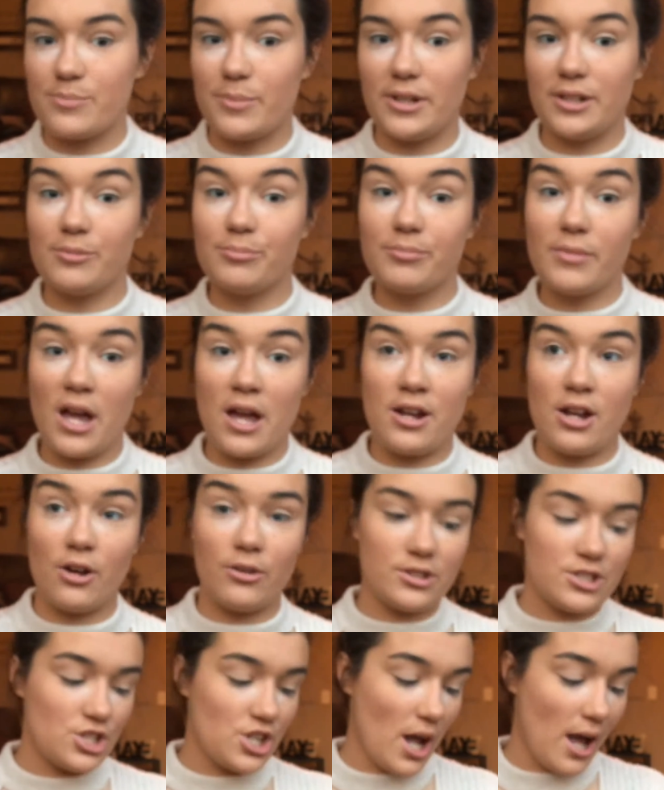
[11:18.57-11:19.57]
but I
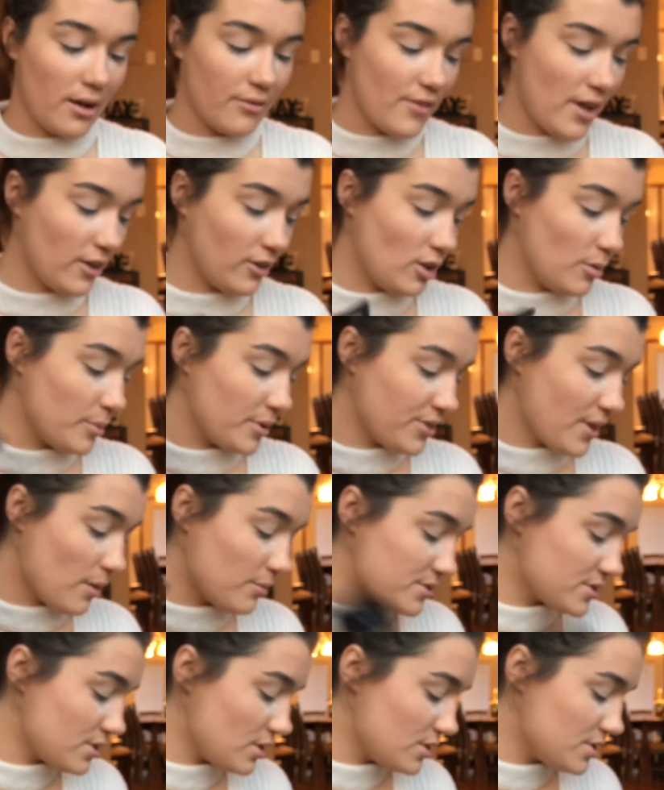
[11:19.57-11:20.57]
know it's shock value, but that
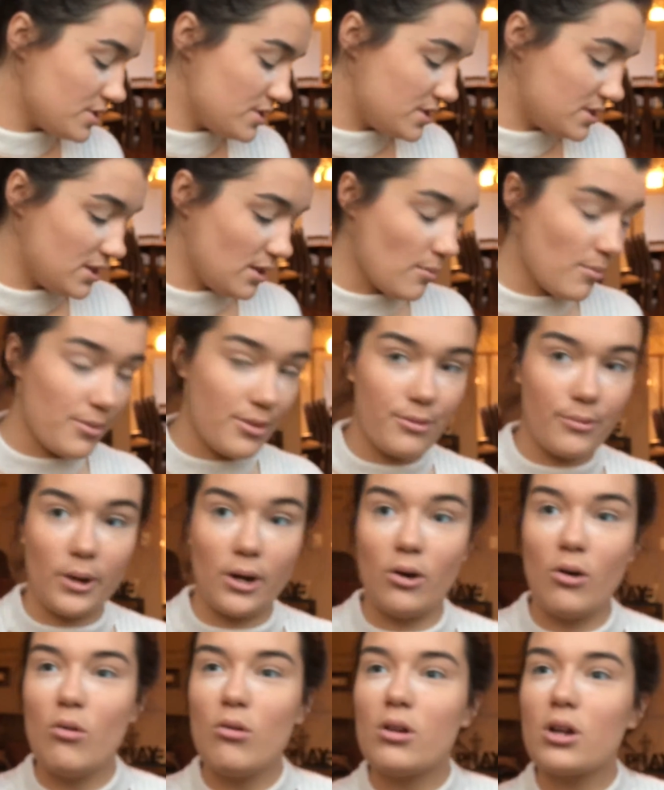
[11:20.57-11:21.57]
was NARS Deep
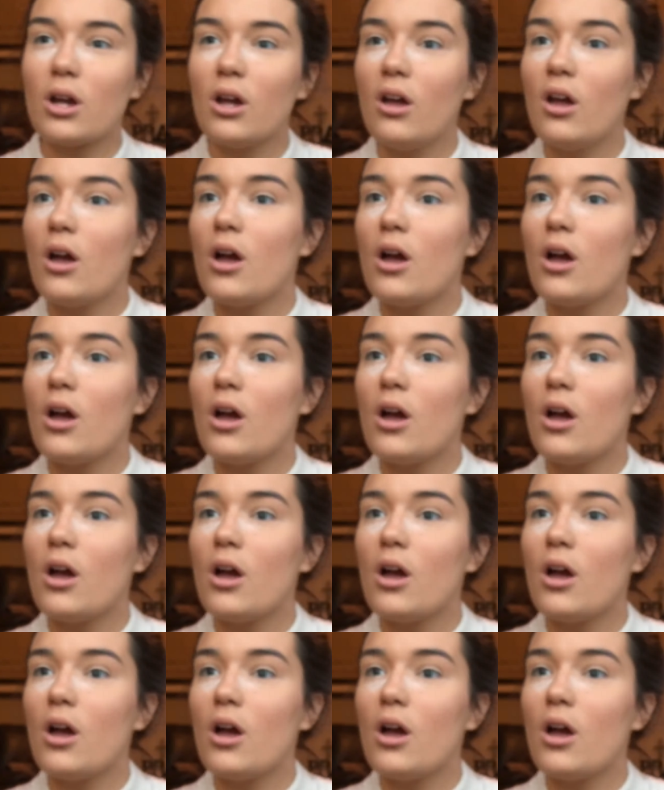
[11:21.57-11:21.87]
Throat.